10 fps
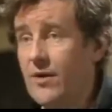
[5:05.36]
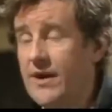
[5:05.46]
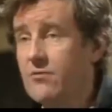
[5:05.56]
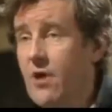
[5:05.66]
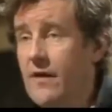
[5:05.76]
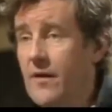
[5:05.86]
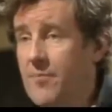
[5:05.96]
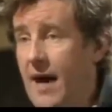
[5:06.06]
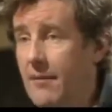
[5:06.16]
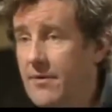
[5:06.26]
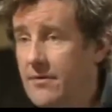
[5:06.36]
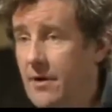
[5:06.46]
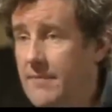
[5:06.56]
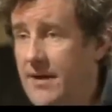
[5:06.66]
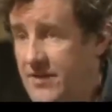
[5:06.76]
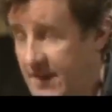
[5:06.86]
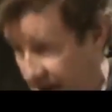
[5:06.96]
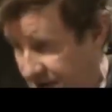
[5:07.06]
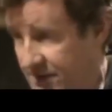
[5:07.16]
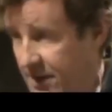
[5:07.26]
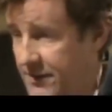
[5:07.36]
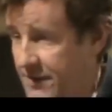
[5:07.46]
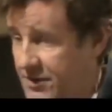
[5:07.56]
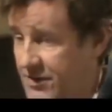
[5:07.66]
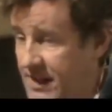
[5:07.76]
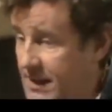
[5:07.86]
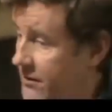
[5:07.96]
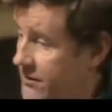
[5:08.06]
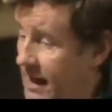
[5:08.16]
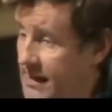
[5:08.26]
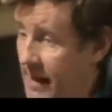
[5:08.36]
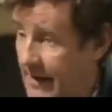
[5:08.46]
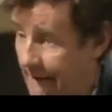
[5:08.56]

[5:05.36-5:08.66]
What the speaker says: talking to Ron in the pub, and Ron mentioned us and self-sufficiency, and he wants to write about